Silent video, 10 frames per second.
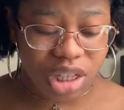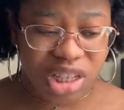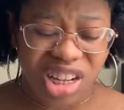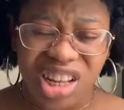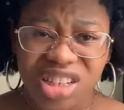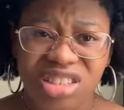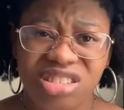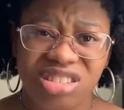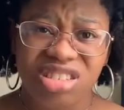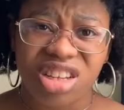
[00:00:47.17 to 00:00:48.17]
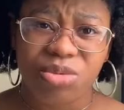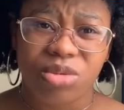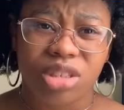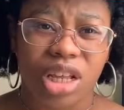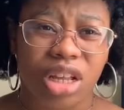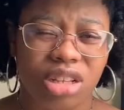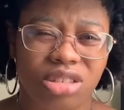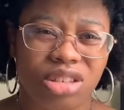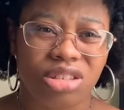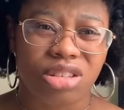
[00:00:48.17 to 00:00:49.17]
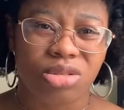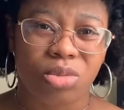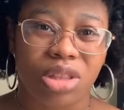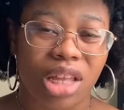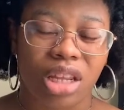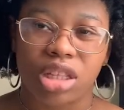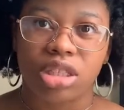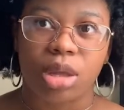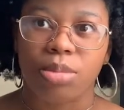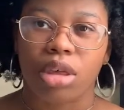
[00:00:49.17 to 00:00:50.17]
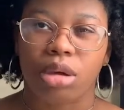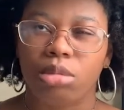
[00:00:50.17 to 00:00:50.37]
I like to stay consistent with at least something.